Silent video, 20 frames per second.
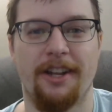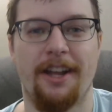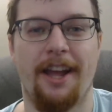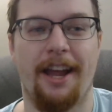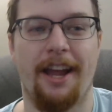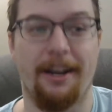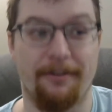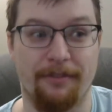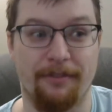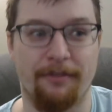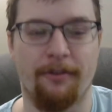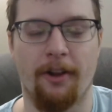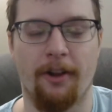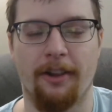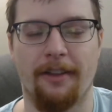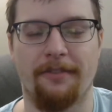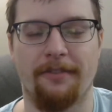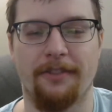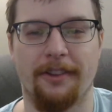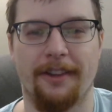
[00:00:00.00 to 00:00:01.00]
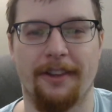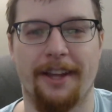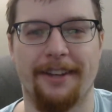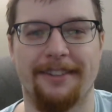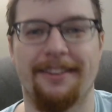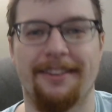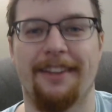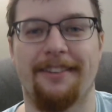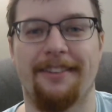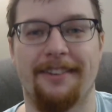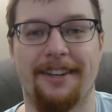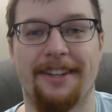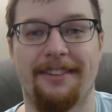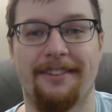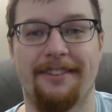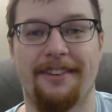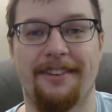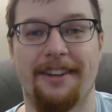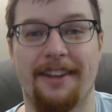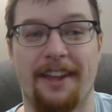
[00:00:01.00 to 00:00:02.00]
And if you fall off the ledge, that's an
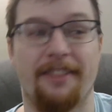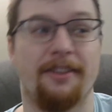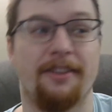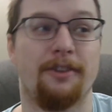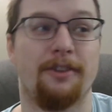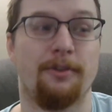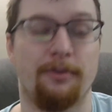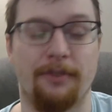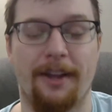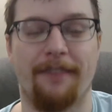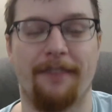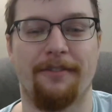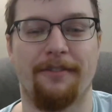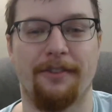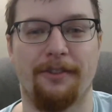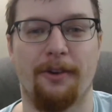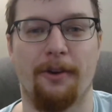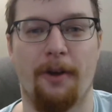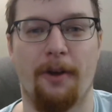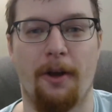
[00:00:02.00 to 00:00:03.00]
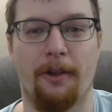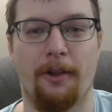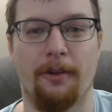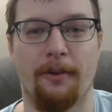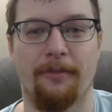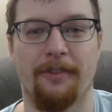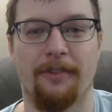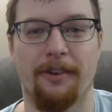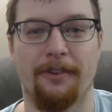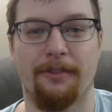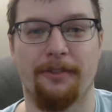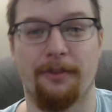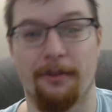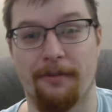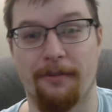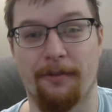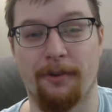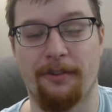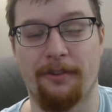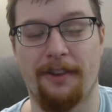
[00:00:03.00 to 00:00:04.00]
insta-death and you just have to start all over. So the
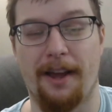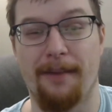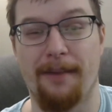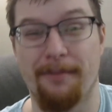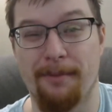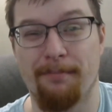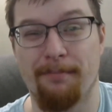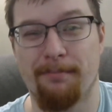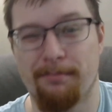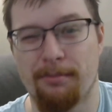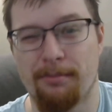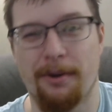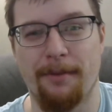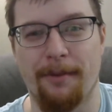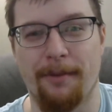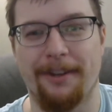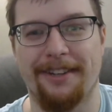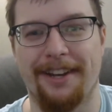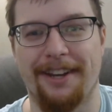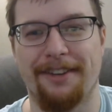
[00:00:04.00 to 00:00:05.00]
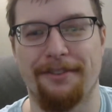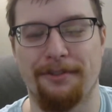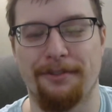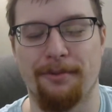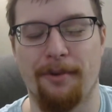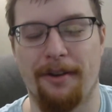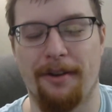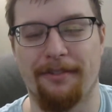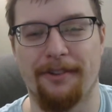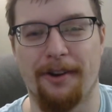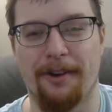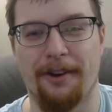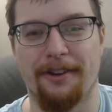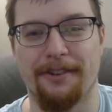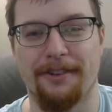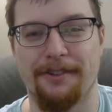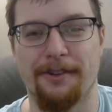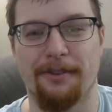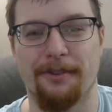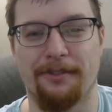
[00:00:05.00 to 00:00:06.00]
first time, it pretty much catches you off guard and
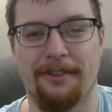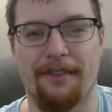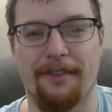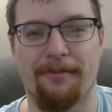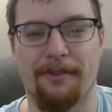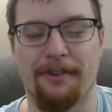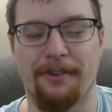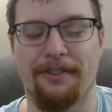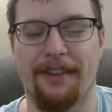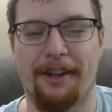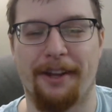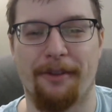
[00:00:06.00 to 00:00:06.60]
you're set for a second